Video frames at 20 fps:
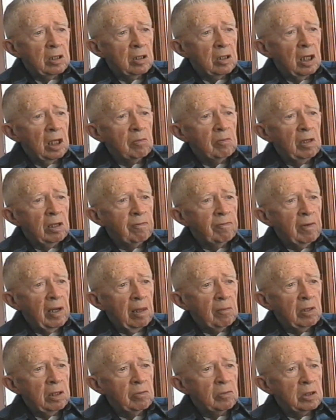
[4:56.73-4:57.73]
All my
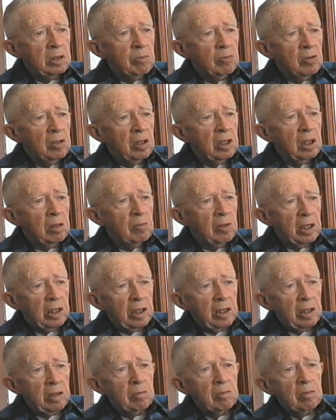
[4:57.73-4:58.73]
family was born in
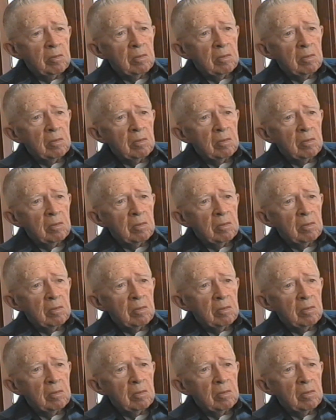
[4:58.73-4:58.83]
Mercur.